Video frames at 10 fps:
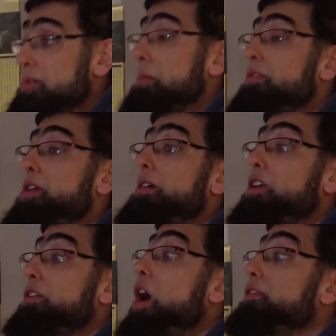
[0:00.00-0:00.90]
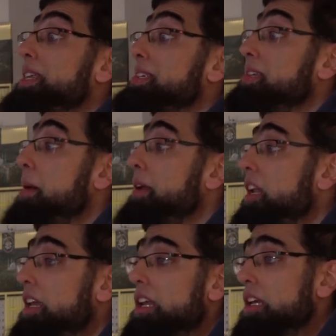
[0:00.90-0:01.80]
Some of them are of an Islamic
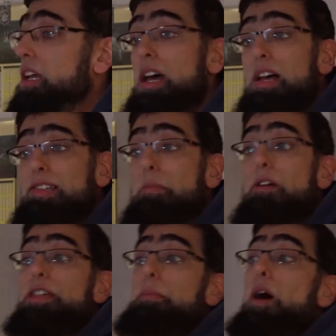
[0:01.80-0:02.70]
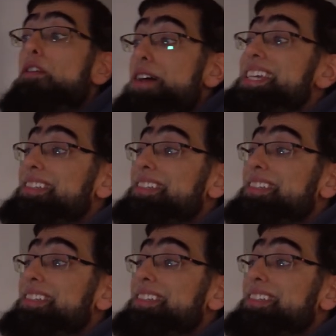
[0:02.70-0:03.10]
leaning, some of them of a